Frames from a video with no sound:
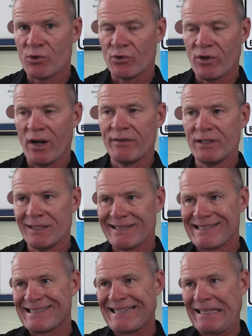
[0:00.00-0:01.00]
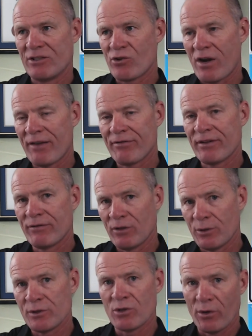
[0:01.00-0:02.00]
driving, is that the traffic
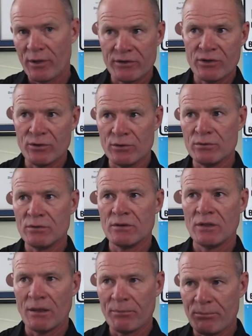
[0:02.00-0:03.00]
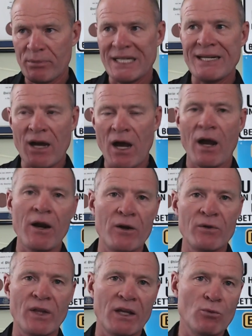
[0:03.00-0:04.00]
flow is going to be
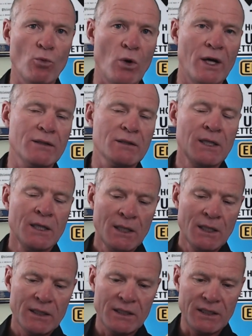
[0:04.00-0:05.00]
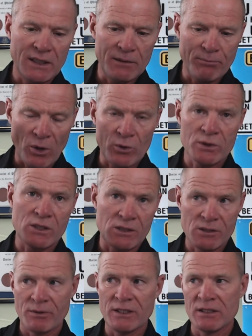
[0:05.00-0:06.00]
higher than what the posted
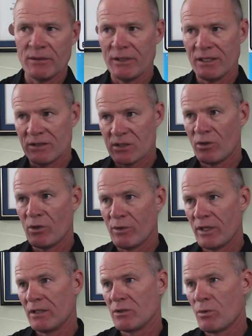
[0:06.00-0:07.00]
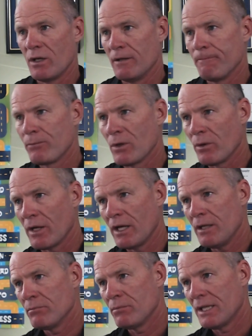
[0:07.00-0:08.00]
speed limit is, so know that as well.
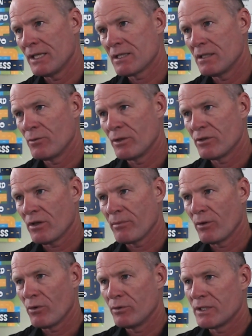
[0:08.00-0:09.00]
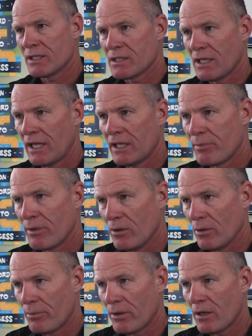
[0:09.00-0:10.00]
Okay, Blessed, when I took my road test I had to
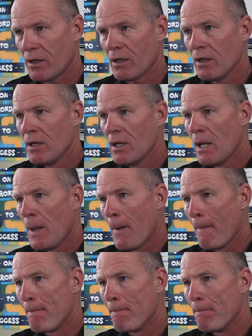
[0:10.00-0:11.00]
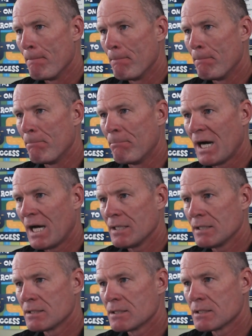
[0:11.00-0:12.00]
parallel park,
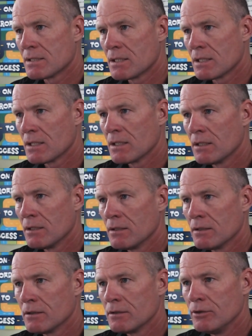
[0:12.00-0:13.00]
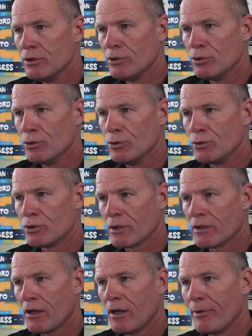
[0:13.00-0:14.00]
but you took
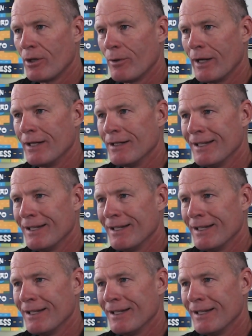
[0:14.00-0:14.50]
the comment away.